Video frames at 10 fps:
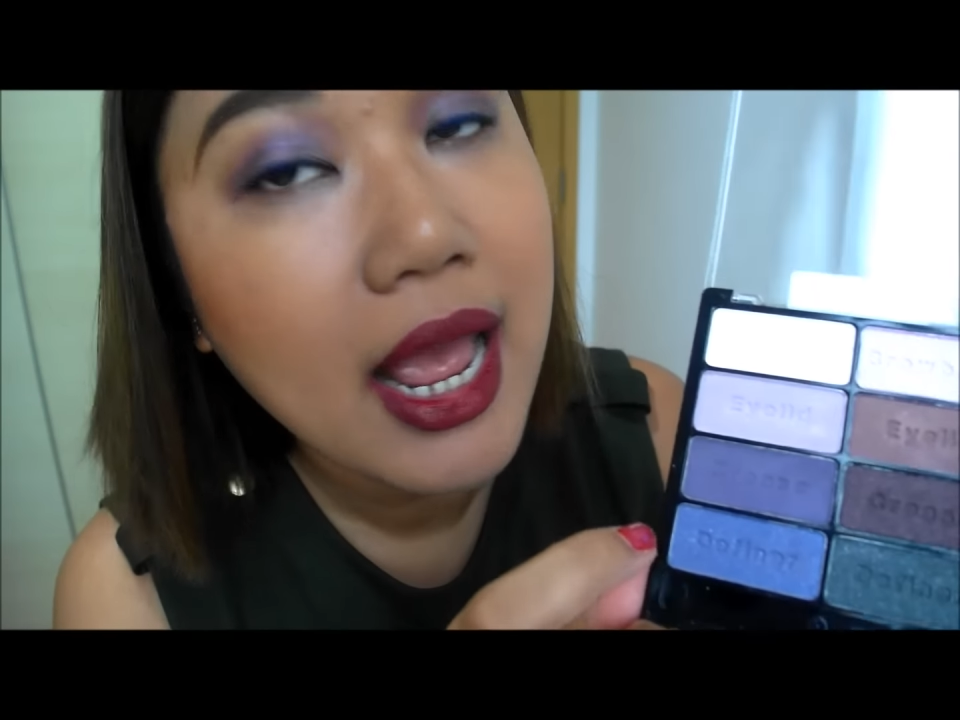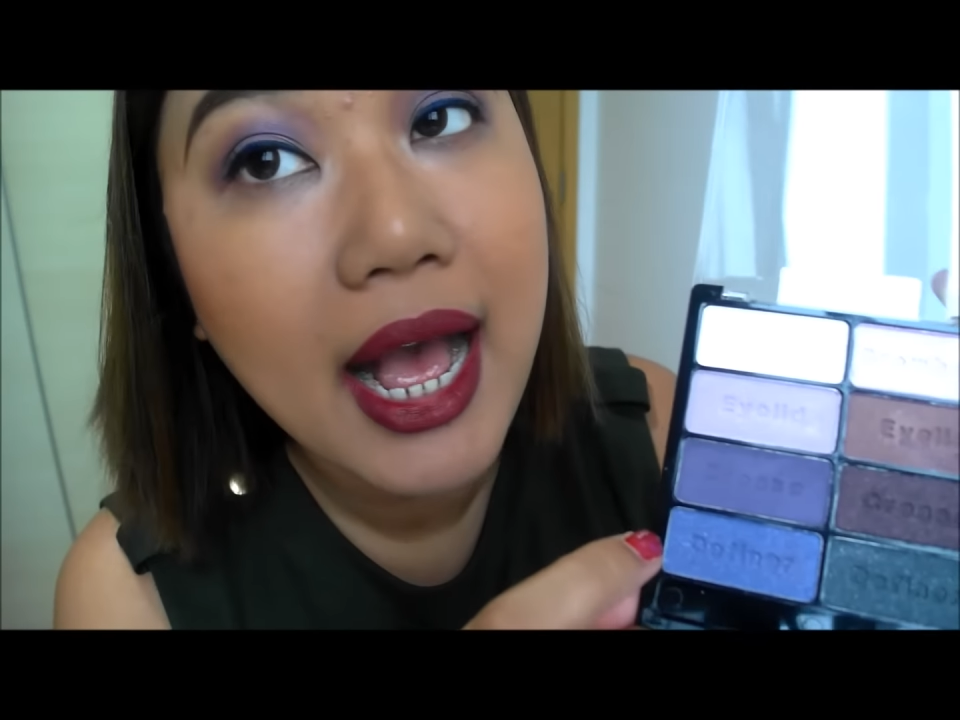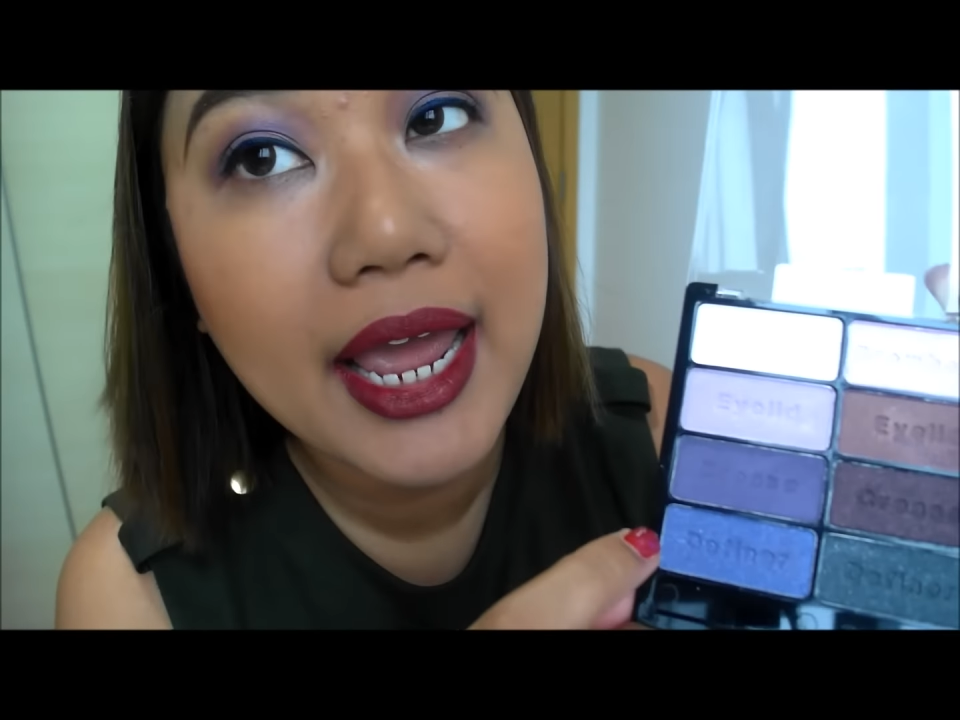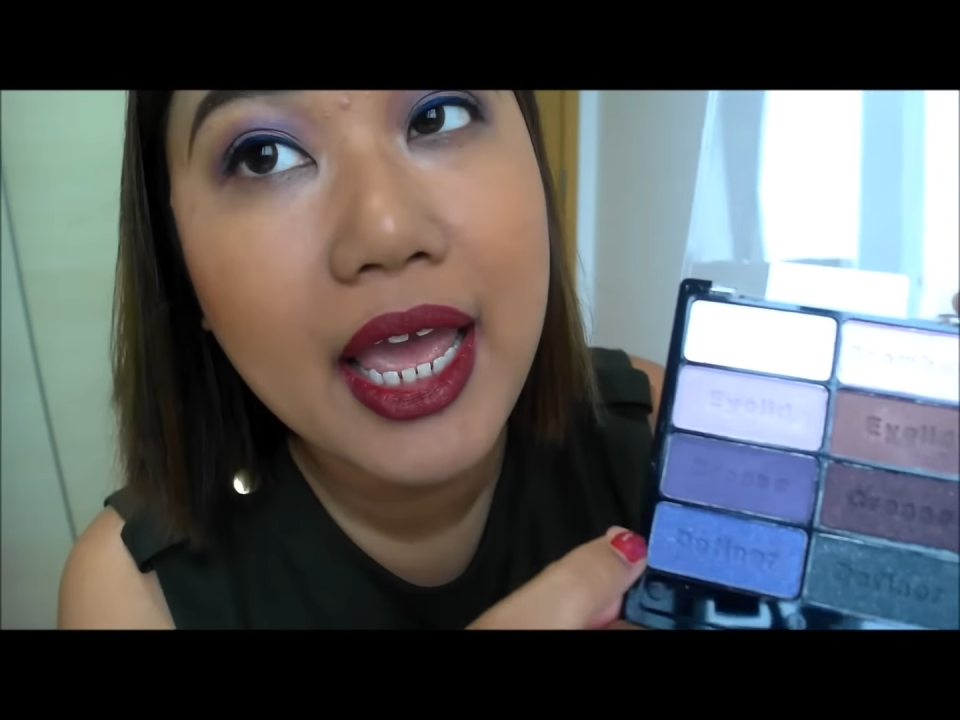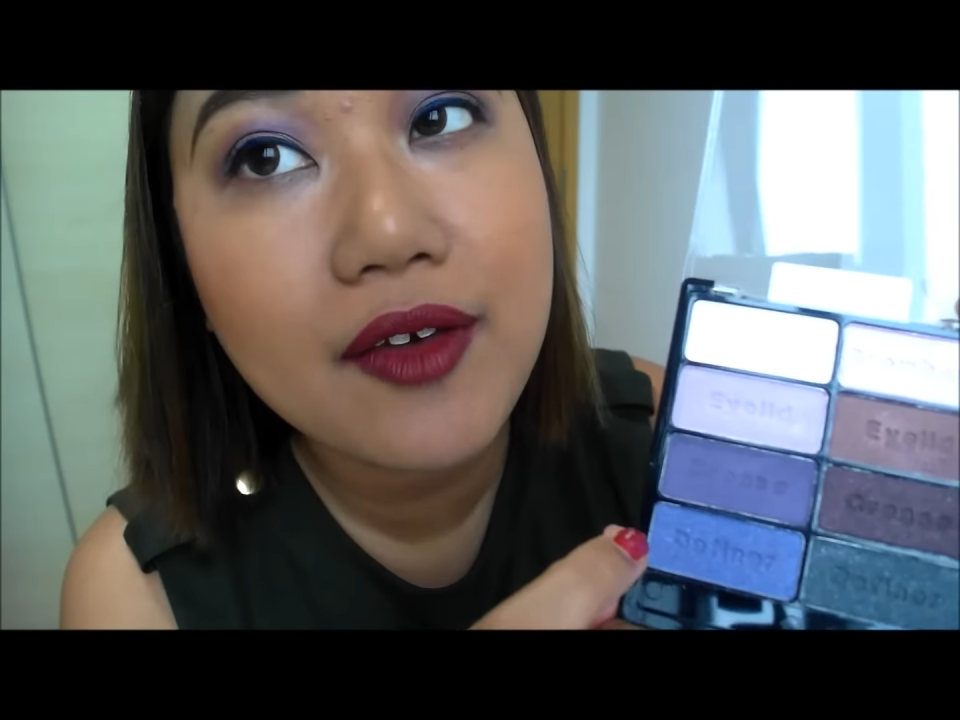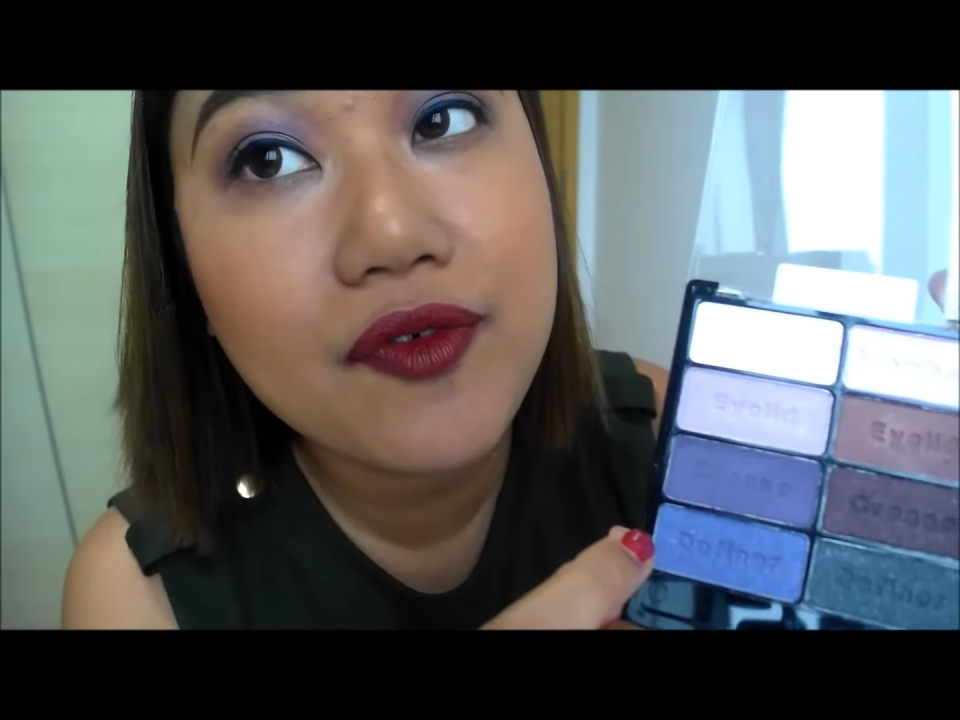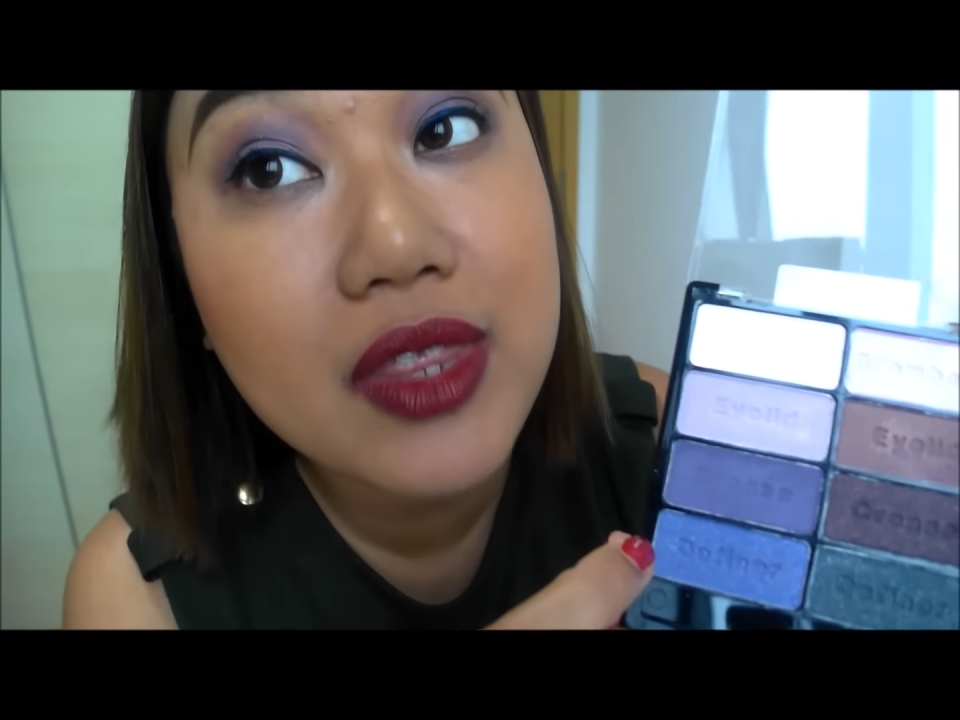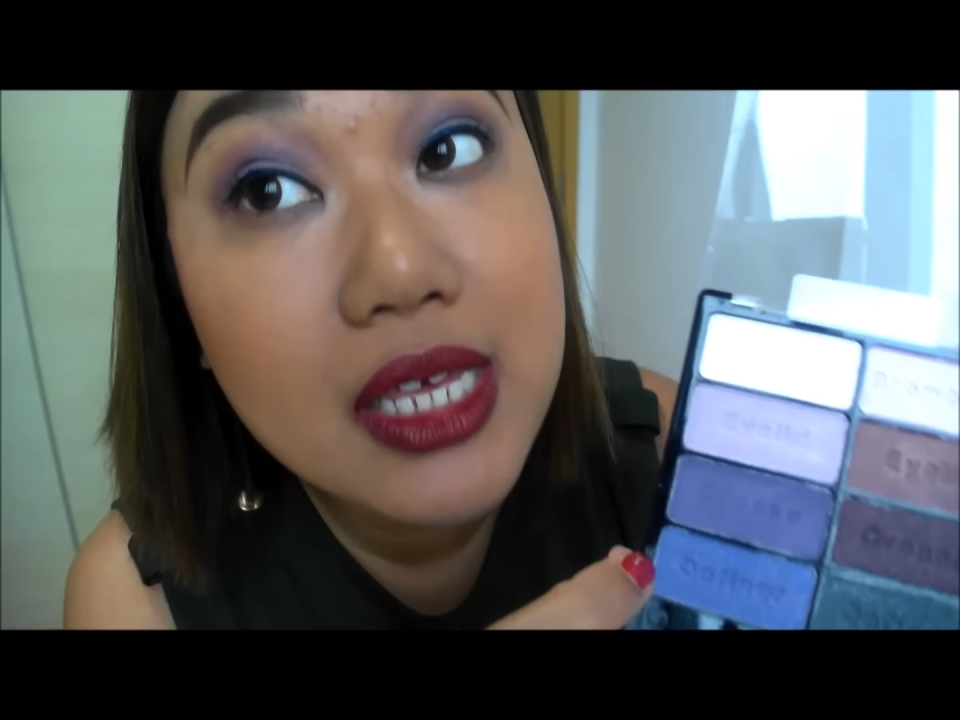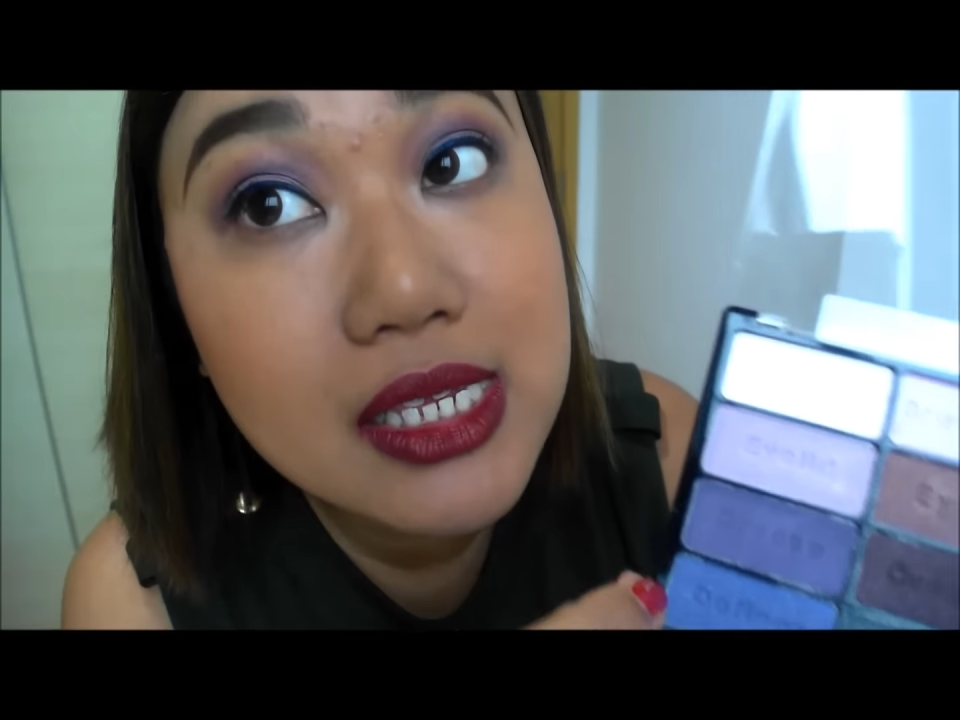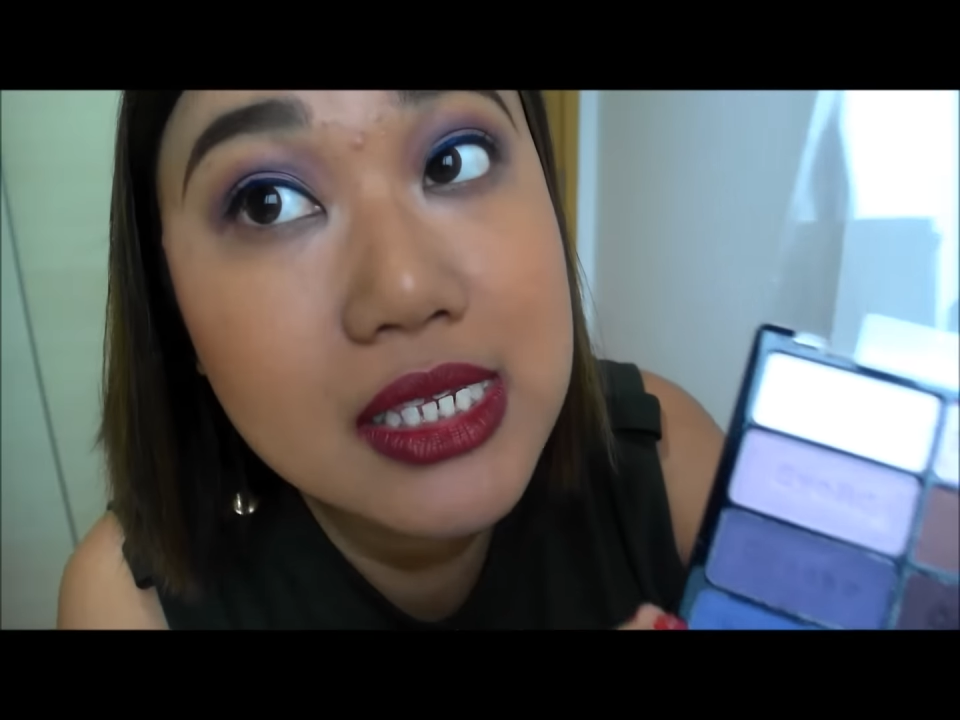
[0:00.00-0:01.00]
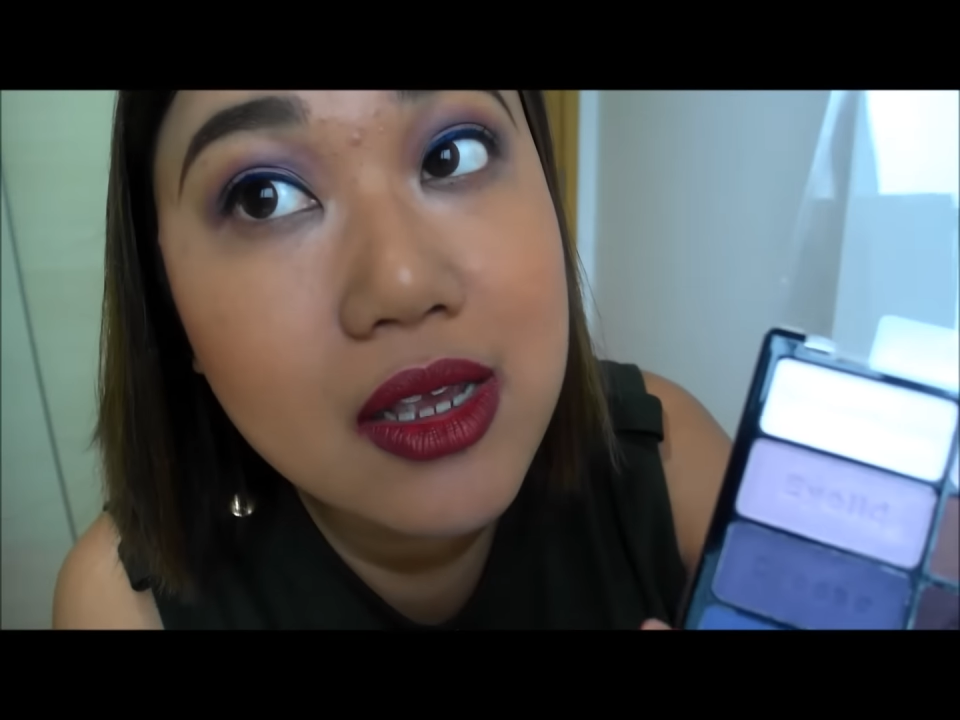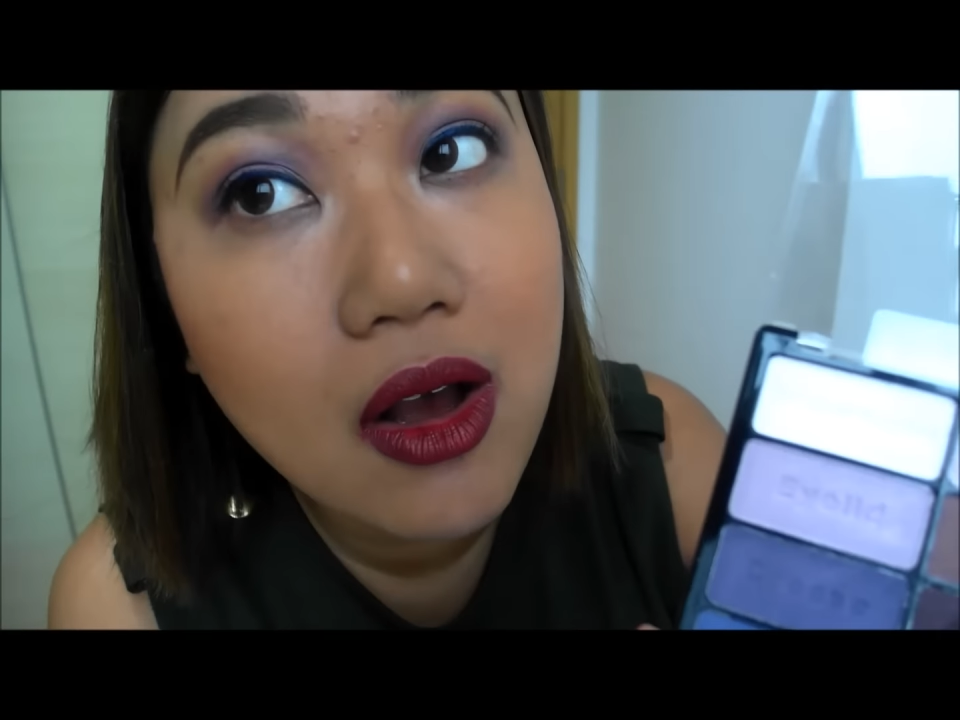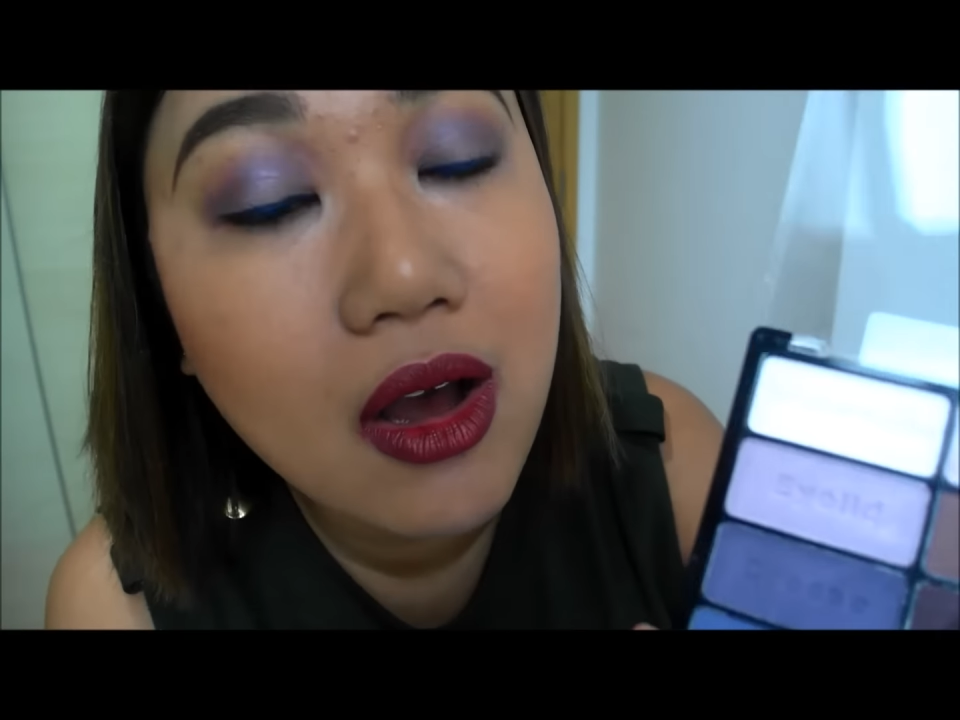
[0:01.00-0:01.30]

I have this